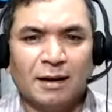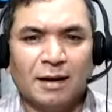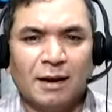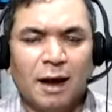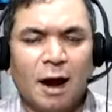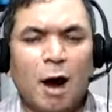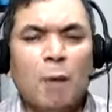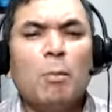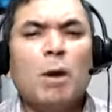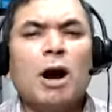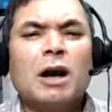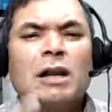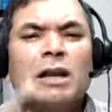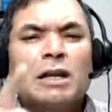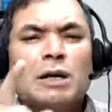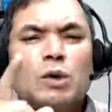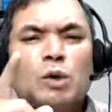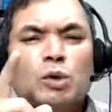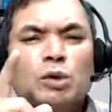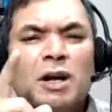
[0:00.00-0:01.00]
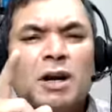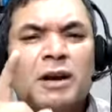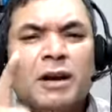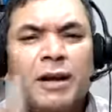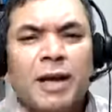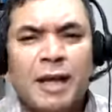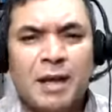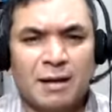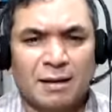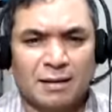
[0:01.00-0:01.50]
Martin Luther
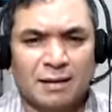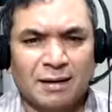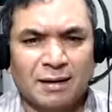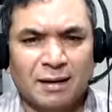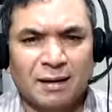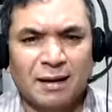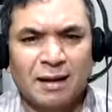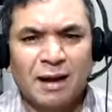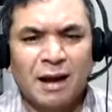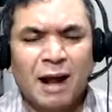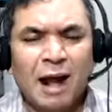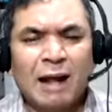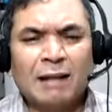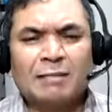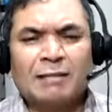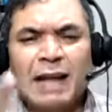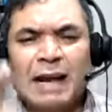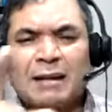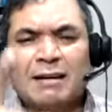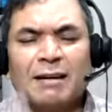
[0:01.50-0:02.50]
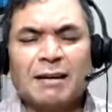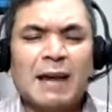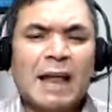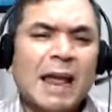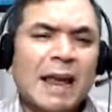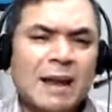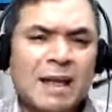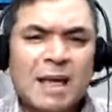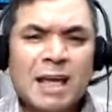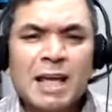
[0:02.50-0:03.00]
King and that
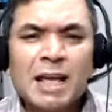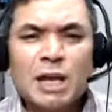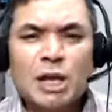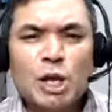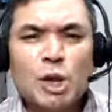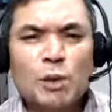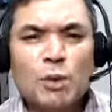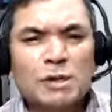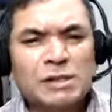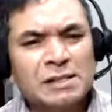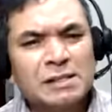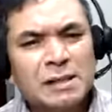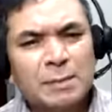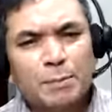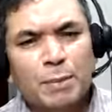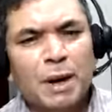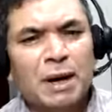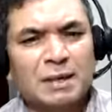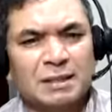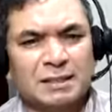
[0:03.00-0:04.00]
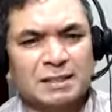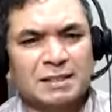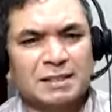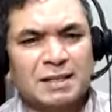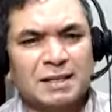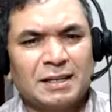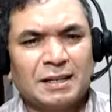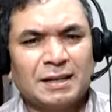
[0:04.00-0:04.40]
lady in US in the bus